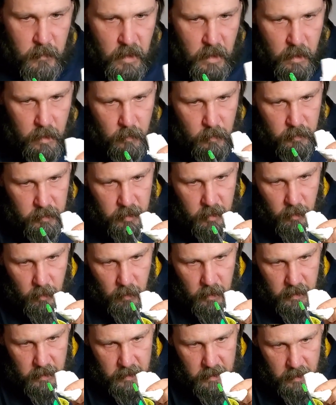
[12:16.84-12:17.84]
and we'll go
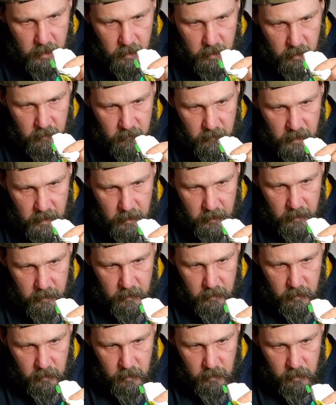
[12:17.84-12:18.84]
right down in the
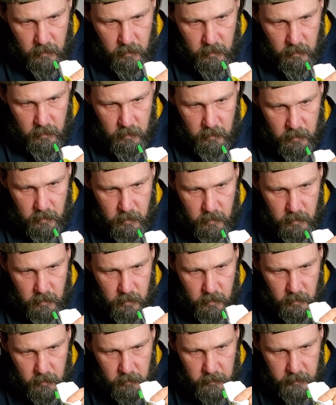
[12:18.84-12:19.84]
valley
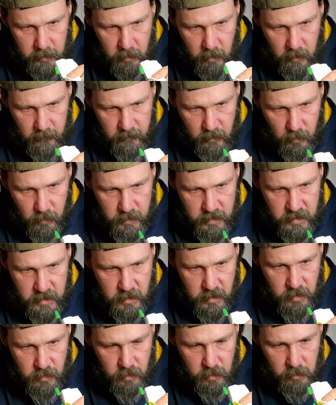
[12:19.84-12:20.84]
to clean off the
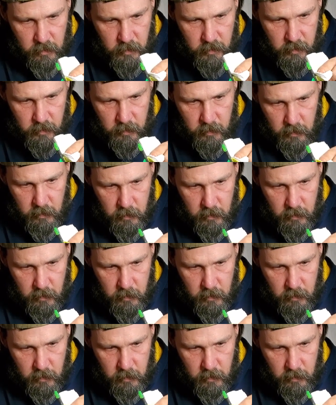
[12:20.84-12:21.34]
residual glue.